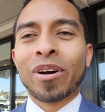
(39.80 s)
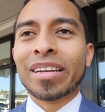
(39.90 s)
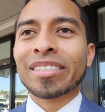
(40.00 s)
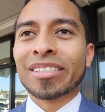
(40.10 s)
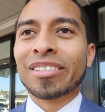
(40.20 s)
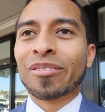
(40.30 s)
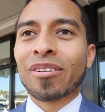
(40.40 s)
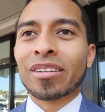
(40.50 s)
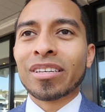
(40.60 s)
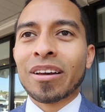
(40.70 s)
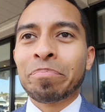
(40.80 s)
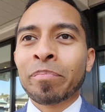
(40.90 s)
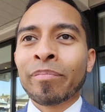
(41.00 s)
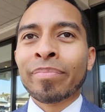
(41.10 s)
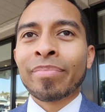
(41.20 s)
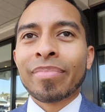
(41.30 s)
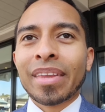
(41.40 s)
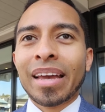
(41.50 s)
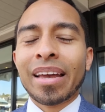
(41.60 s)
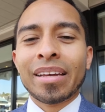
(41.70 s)
what is considered on time.
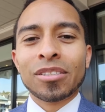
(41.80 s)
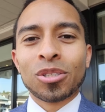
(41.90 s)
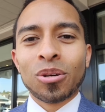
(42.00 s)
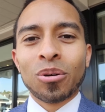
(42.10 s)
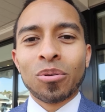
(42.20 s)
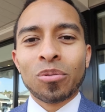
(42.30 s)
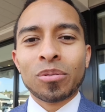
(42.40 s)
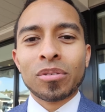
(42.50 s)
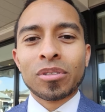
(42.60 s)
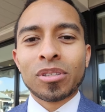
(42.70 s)
And so